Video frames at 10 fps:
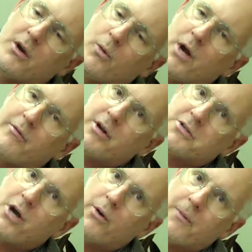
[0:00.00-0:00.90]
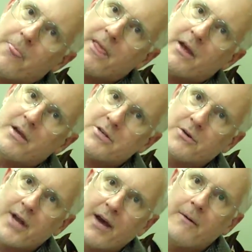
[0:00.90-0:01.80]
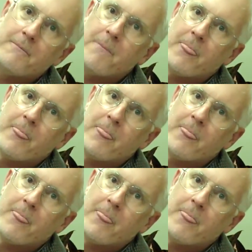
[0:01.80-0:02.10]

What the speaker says: wherever it's going. So now